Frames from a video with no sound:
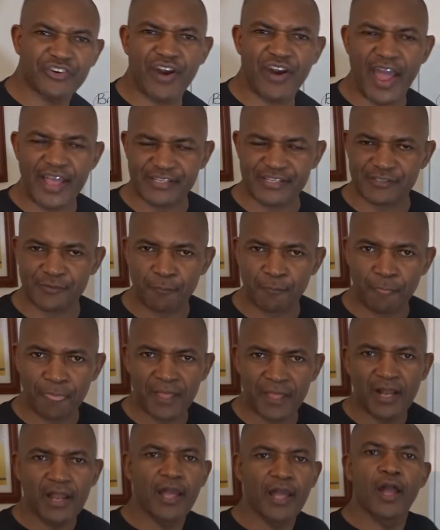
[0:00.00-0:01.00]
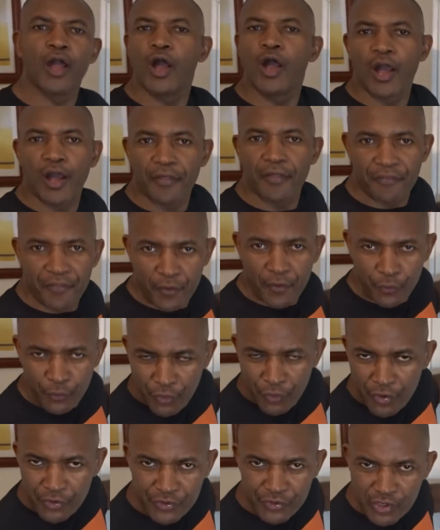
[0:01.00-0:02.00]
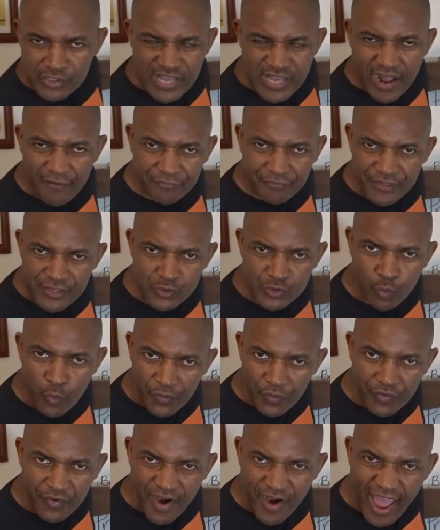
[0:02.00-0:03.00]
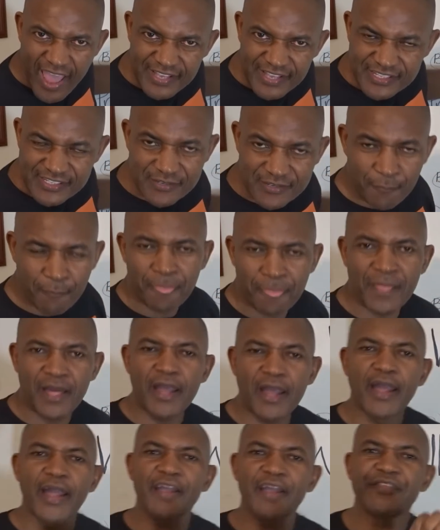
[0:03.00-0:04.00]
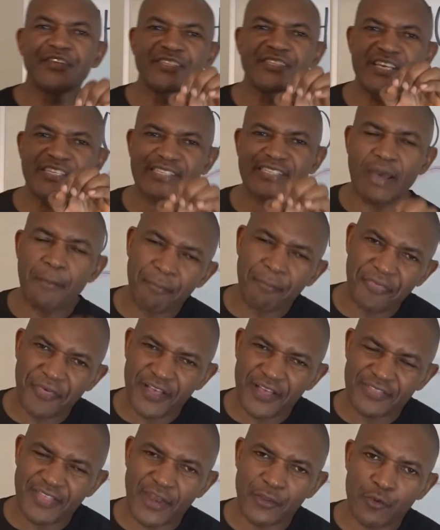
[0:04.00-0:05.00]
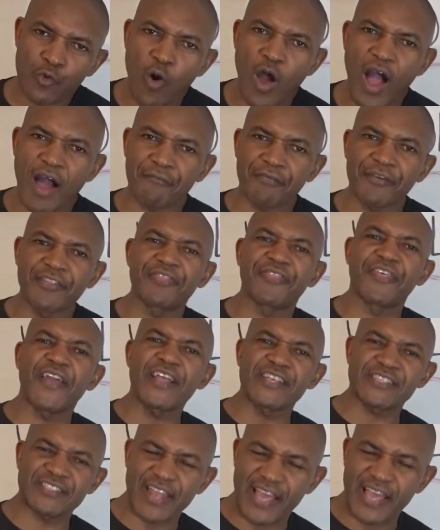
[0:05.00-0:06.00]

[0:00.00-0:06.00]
rice. You don't just have this with rice. It is the same thing that you have in things